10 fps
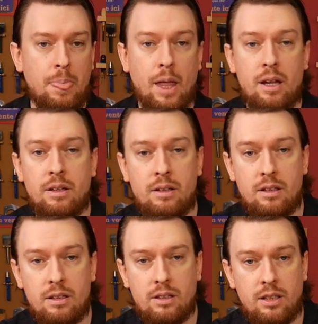
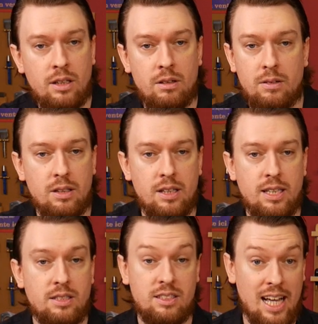Then you know
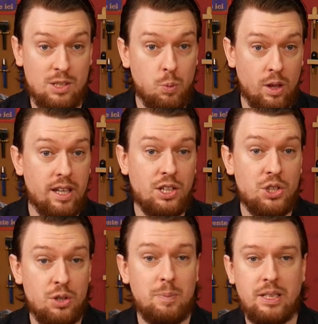that's that's what they
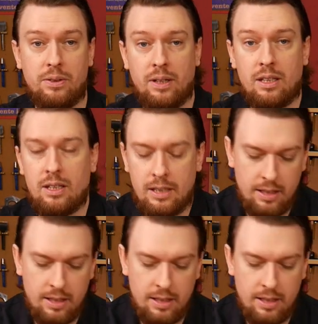should be doing.